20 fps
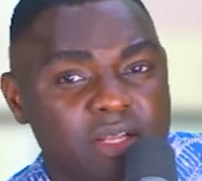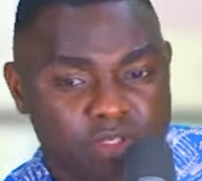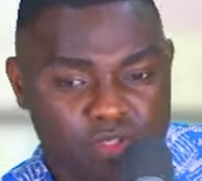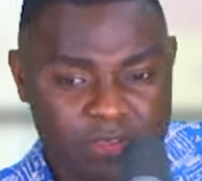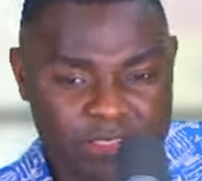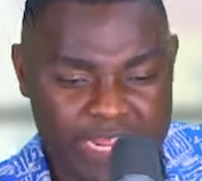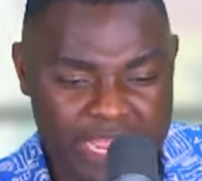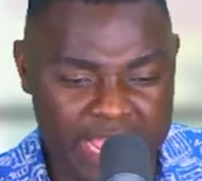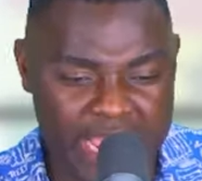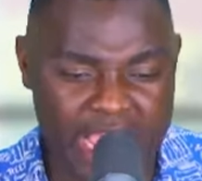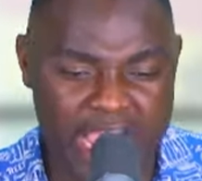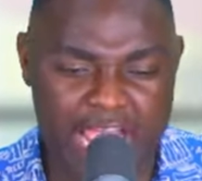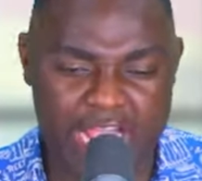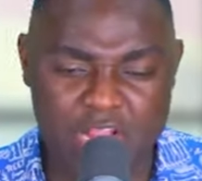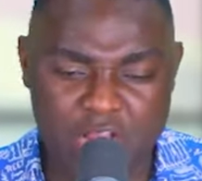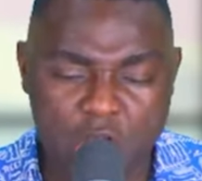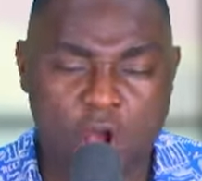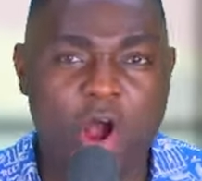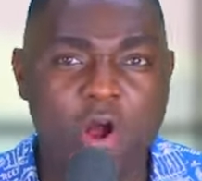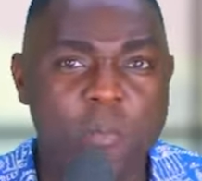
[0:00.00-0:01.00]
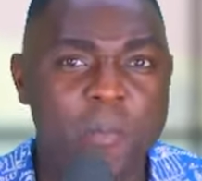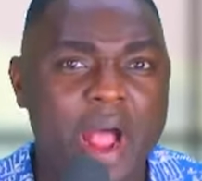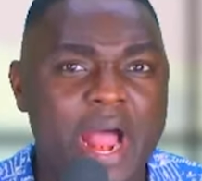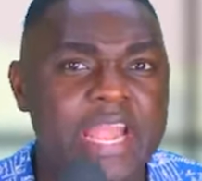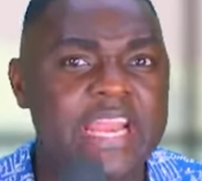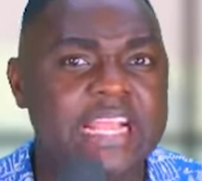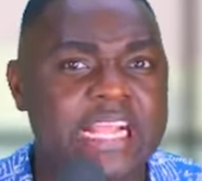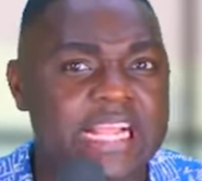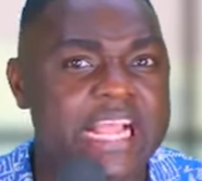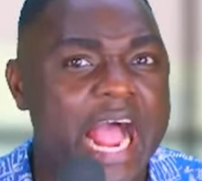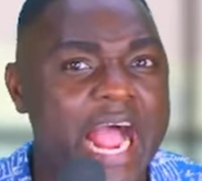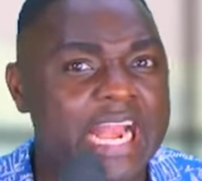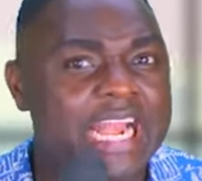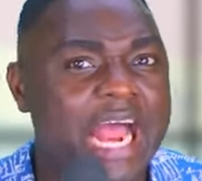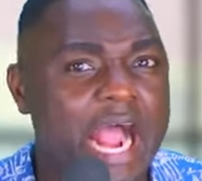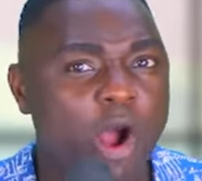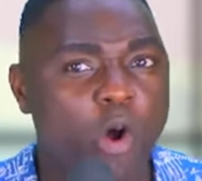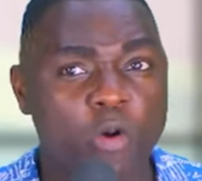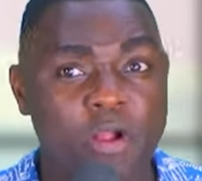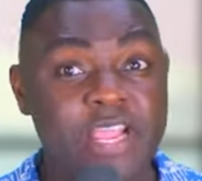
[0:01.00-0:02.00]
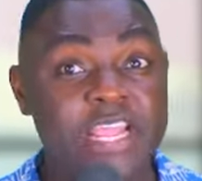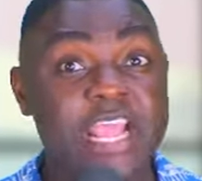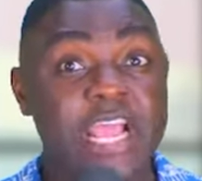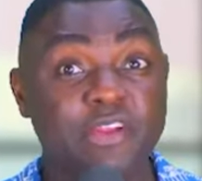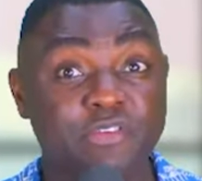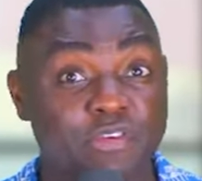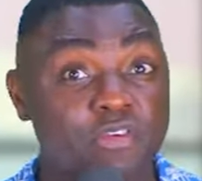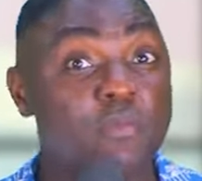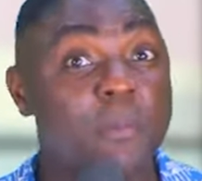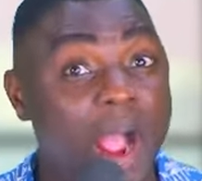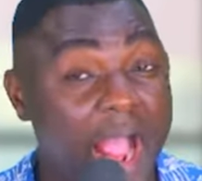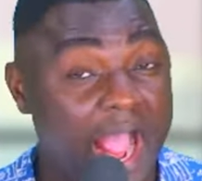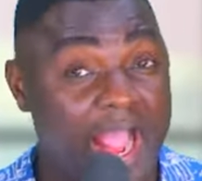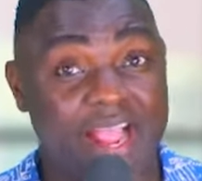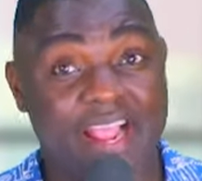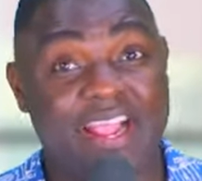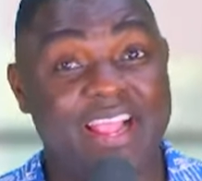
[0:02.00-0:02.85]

Today, a young man in Ghana oye juma.